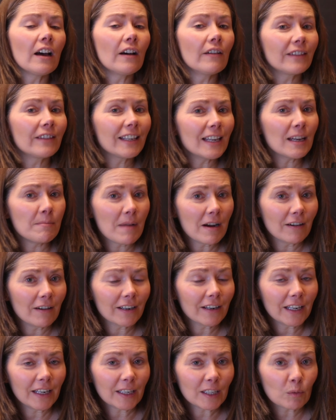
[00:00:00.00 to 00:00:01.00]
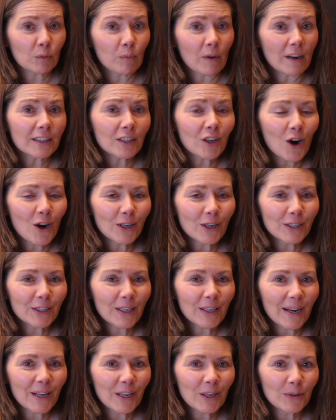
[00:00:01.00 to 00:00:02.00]
of the American Express cards
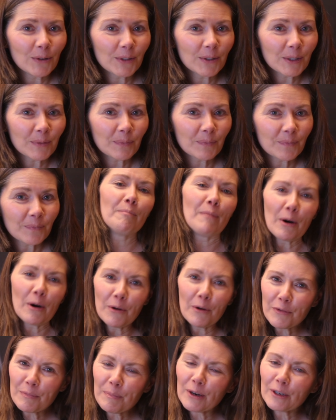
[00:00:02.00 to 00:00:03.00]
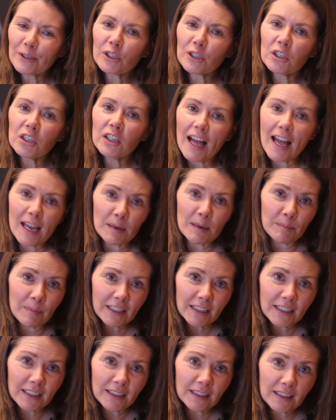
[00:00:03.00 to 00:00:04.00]
that I use, both personal and
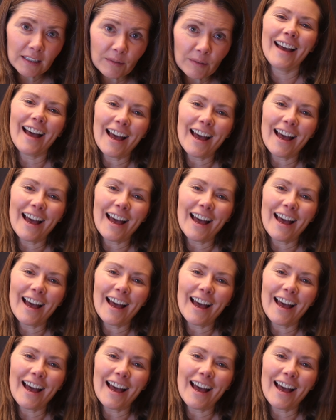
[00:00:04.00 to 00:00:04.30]
business.